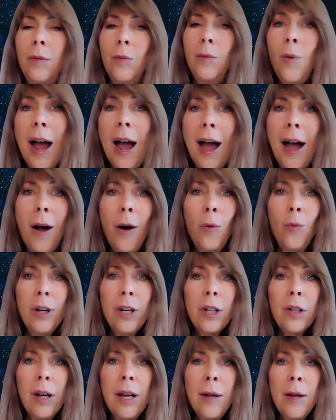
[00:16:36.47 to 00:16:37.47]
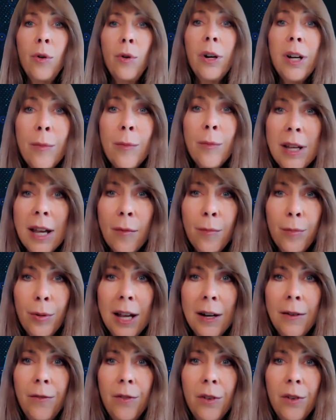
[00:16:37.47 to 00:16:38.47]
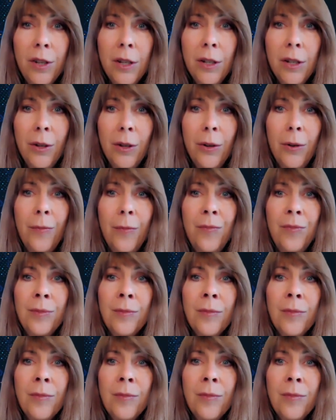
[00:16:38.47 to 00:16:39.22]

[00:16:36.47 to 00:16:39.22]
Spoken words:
Wow, what a great morning we have planned for you.